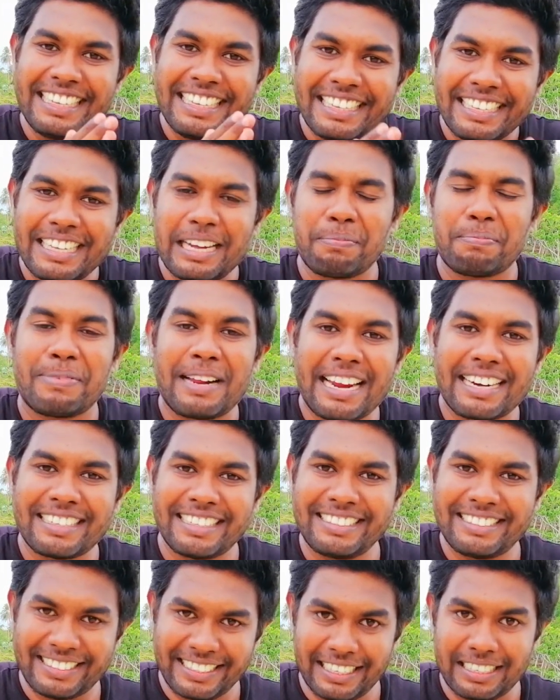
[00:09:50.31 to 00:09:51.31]
Yeah,
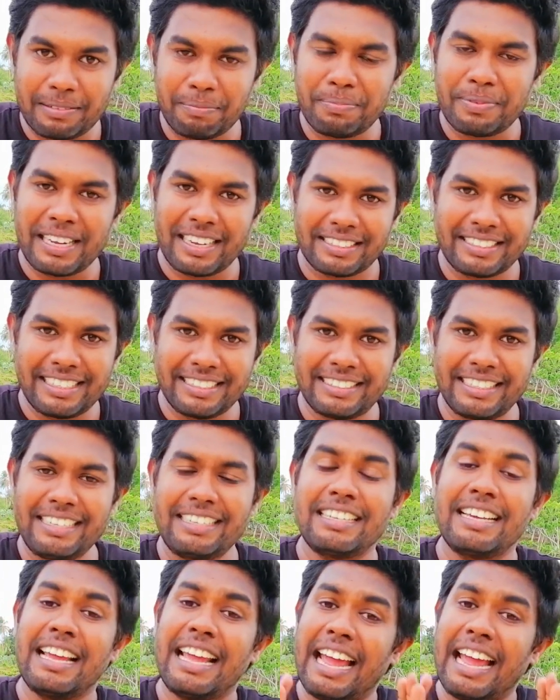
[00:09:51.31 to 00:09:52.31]
practice it
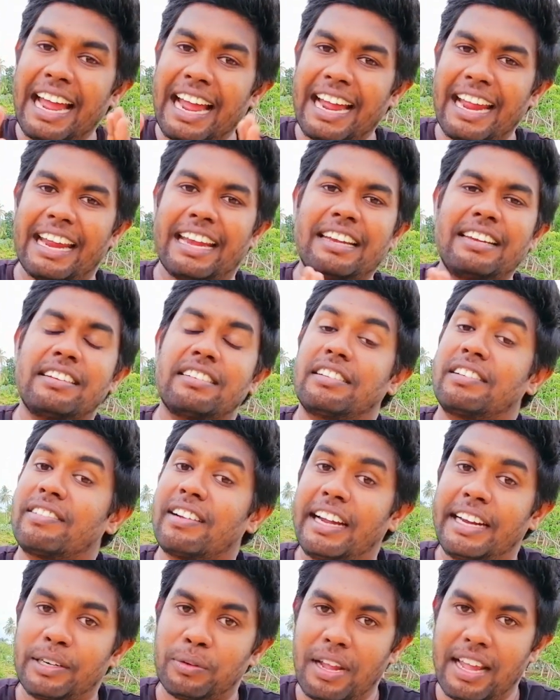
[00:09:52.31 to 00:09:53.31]
and
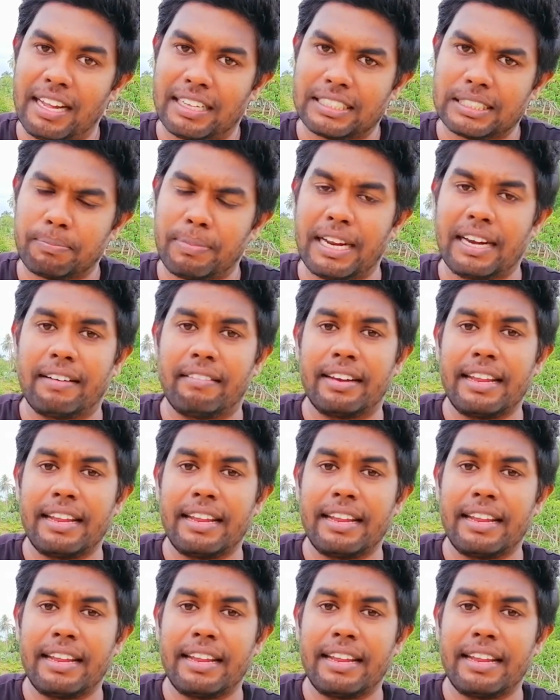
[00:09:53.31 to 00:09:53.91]
try to explain.